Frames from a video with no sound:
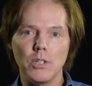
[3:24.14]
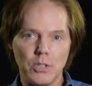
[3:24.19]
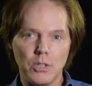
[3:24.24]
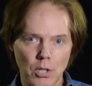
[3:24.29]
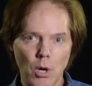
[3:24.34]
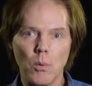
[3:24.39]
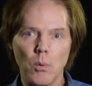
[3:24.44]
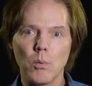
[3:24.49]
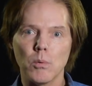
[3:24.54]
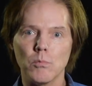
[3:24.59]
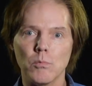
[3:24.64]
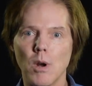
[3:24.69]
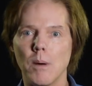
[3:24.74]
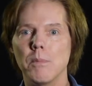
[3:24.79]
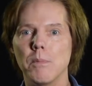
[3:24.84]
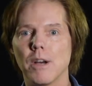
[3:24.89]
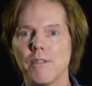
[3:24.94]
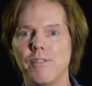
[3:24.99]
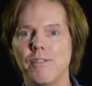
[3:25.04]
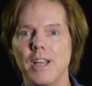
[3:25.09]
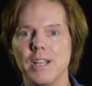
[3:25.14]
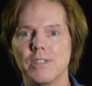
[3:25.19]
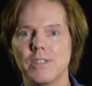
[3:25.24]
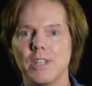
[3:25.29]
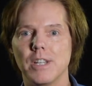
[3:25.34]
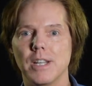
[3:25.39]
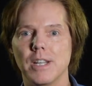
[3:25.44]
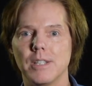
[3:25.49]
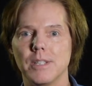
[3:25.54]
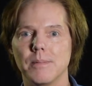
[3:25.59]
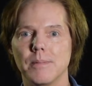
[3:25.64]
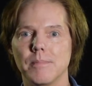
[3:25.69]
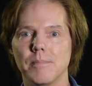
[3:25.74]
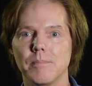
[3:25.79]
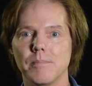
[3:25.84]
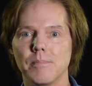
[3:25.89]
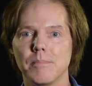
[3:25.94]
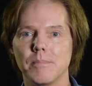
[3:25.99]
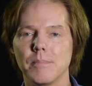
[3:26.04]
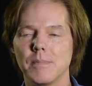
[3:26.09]
don't rub their face in it.
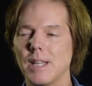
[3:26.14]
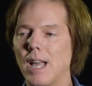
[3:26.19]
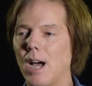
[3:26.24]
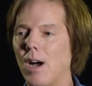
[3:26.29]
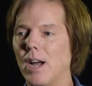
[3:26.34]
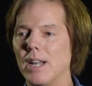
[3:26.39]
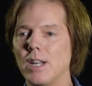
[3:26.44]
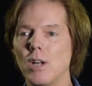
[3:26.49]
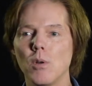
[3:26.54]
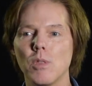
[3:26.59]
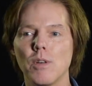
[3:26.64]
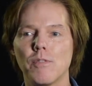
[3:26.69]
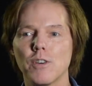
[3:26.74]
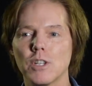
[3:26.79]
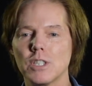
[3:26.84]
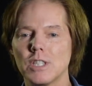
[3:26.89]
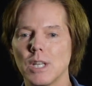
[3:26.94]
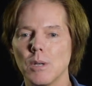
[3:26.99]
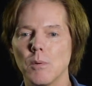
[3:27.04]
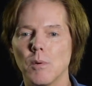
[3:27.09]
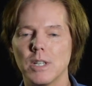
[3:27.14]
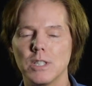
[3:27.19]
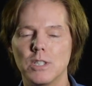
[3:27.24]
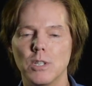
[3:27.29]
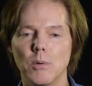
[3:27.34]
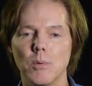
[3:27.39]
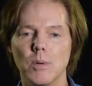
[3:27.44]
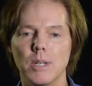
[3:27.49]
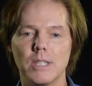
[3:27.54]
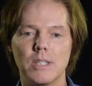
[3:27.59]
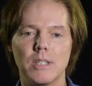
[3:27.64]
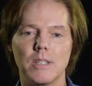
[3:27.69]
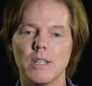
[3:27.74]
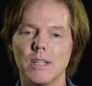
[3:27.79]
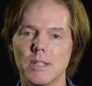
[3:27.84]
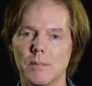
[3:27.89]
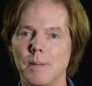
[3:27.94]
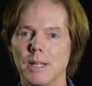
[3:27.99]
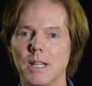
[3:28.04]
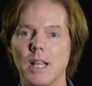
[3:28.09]
Now, I know the first thing you want to do is
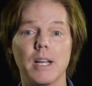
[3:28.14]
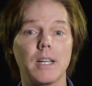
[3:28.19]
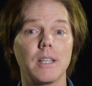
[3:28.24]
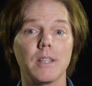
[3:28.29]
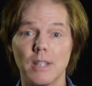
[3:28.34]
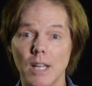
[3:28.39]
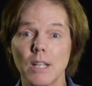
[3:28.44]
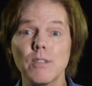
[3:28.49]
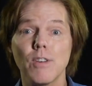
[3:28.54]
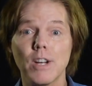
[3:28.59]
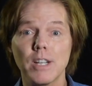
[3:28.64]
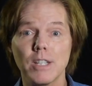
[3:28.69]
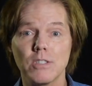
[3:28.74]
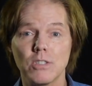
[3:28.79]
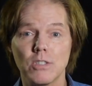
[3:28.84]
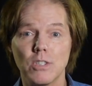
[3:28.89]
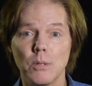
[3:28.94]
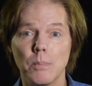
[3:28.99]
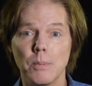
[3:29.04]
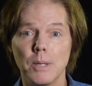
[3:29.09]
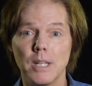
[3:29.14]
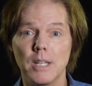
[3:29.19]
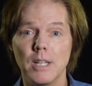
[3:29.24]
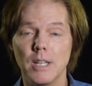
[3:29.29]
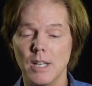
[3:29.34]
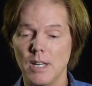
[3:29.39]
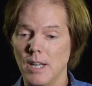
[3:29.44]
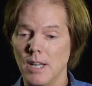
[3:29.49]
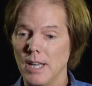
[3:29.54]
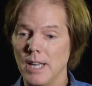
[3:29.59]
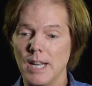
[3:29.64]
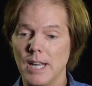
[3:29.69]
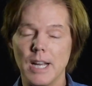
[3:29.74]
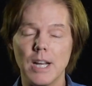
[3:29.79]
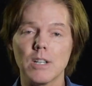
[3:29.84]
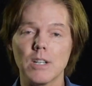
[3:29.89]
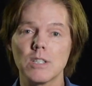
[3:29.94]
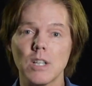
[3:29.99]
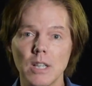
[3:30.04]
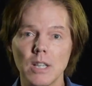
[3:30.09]
be like, that's fucking stupid.
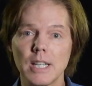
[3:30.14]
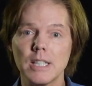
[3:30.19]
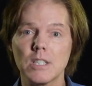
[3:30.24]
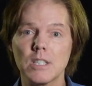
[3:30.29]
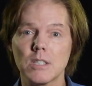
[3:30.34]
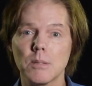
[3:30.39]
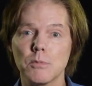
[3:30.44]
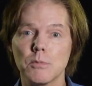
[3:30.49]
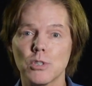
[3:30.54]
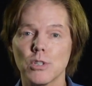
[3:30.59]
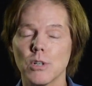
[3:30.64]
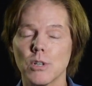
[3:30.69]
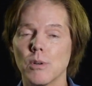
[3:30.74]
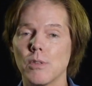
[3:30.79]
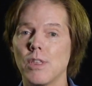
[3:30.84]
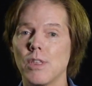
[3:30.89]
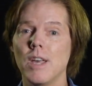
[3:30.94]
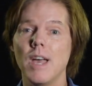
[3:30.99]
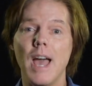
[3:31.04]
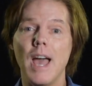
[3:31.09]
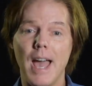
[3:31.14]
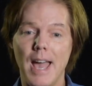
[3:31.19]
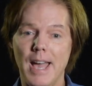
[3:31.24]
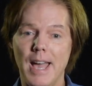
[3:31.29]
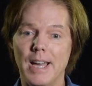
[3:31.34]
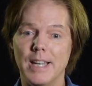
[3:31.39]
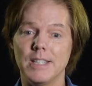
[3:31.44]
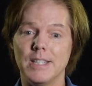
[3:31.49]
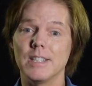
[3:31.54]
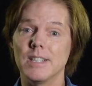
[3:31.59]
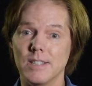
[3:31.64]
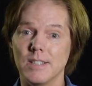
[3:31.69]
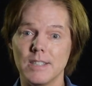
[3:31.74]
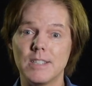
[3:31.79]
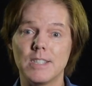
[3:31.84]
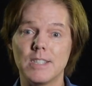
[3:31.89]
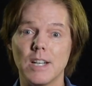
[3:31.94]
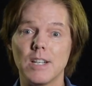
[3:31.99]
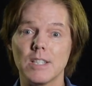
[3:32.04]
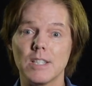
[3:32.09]
Here's a link to some truth, and
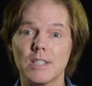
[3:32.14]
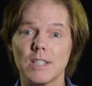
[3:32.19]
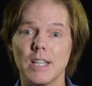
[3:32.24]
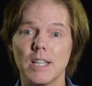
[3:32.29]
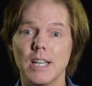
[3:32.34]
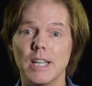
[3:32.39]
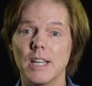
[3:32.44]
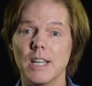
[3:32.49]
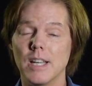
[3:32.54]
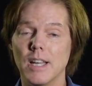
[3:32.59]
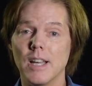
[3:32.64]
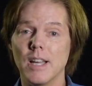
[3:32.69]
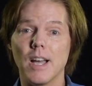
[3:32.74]
seriously,